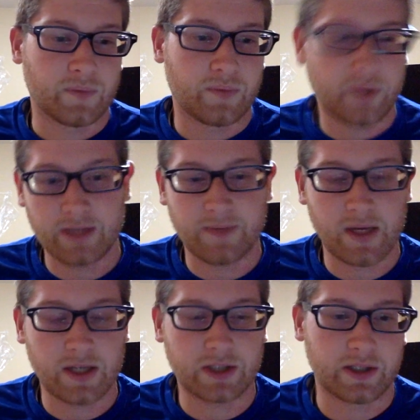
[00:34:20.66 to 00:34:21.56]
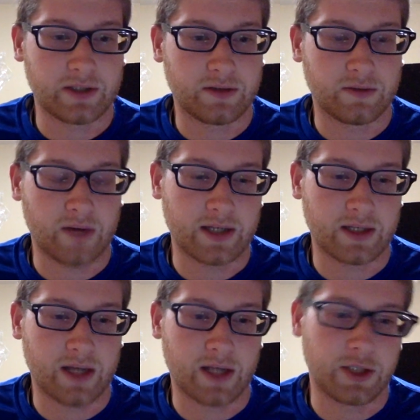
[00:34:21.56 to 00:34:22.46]
please make sure to watch
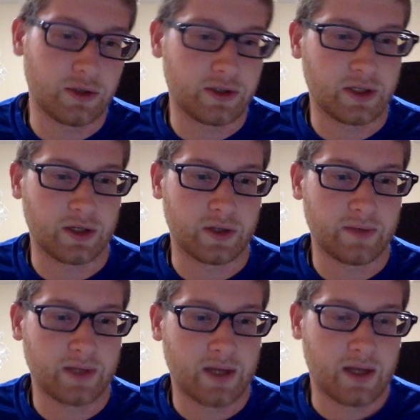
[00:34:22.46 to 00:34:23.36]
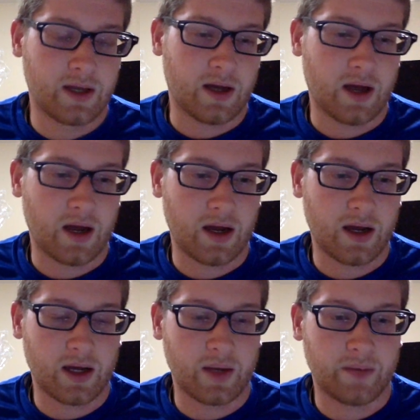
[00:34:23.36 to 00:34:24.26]
it on YouTube,
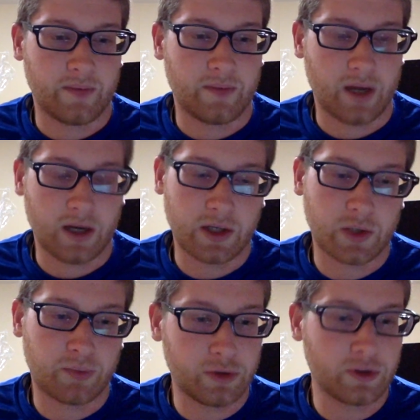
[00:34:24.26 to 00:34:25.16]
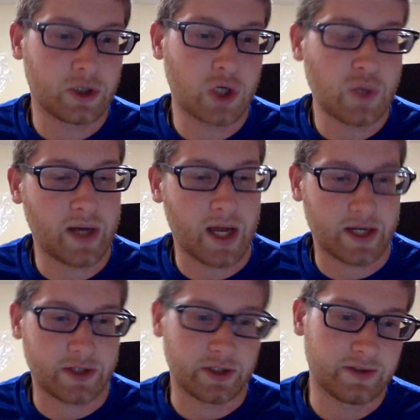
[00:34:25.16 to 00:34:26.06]
under Brew Crew
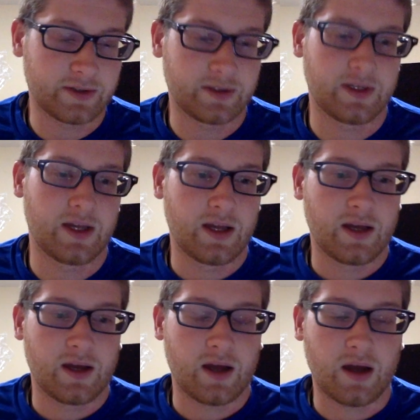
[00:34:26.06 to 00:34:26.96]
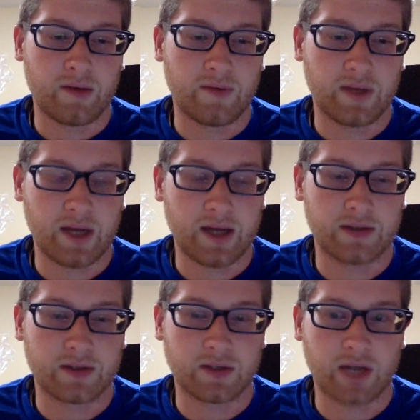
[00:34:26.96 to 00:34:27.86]
Productions. If you
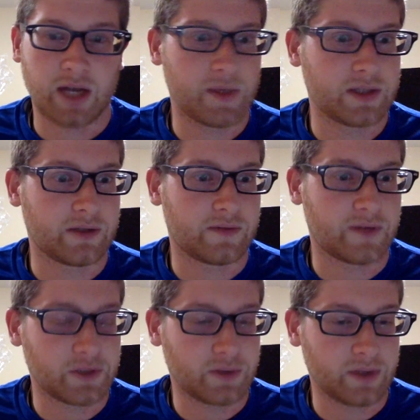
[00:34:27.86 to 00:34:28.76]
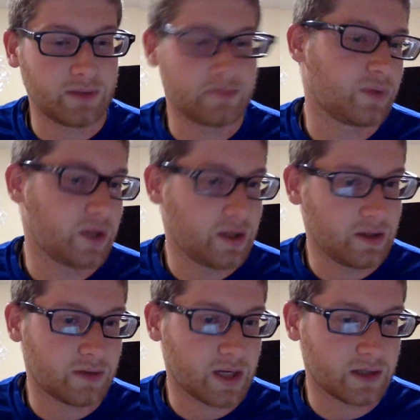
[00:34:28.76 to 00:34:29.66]
guys kind of missed the first one,
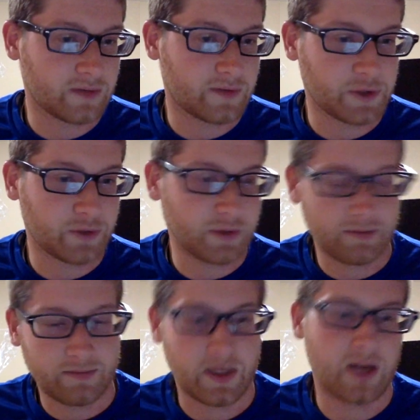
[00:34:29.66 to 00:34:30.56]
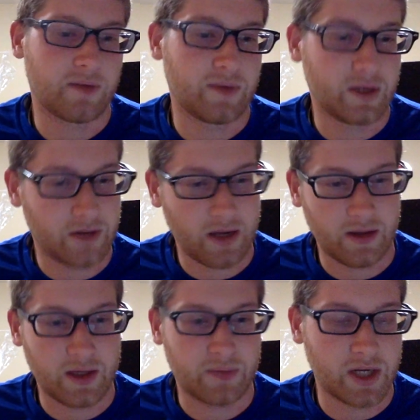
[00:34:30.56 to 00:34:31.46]
please watch the first one. That would be
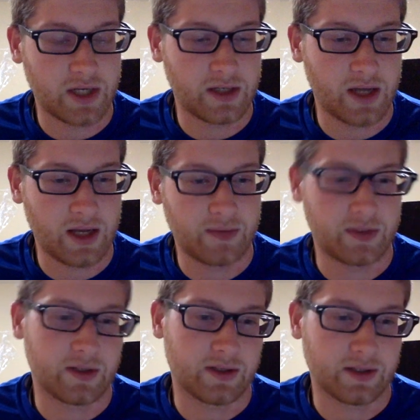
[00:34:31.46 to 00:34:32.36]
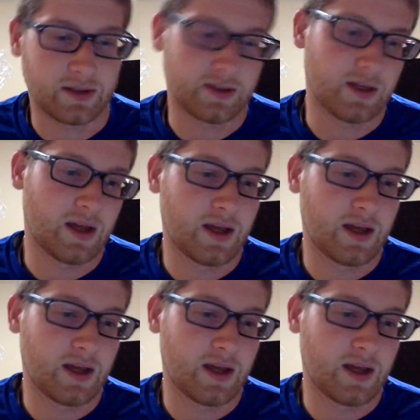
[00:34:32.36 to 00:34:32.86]
greatly appreciated because